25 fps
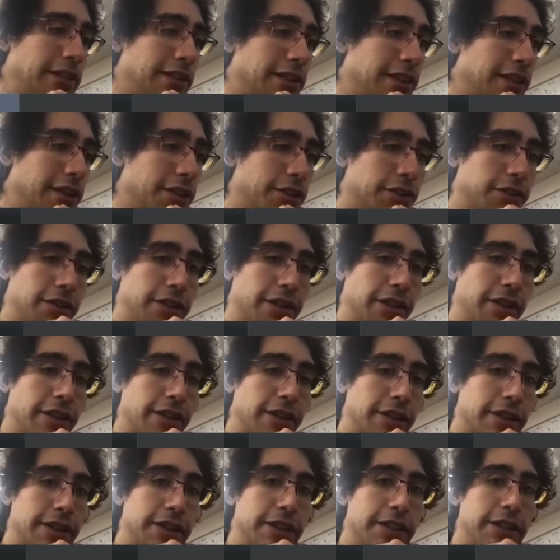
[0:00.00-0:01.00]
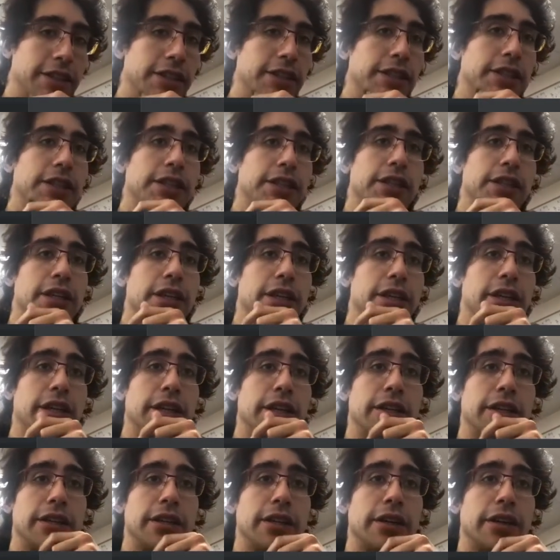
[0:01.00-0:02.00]
actually,
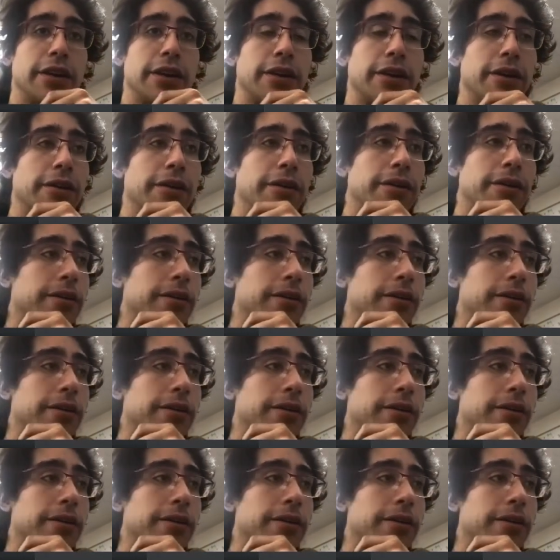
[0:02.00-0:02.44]
in a